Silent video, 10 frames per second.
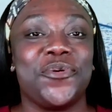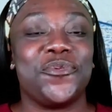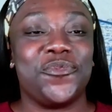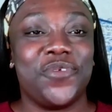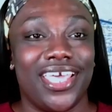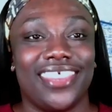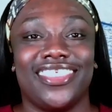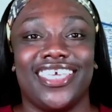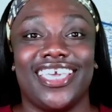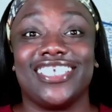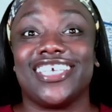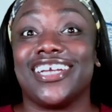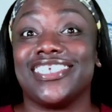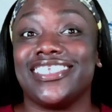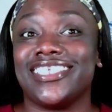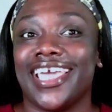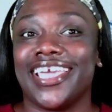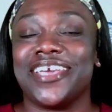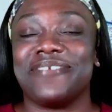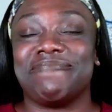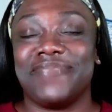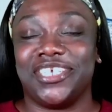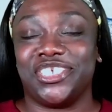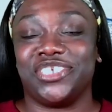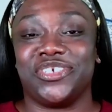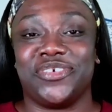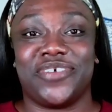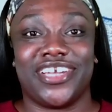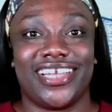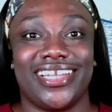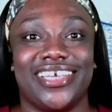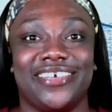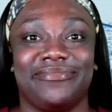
With is our second mystery word.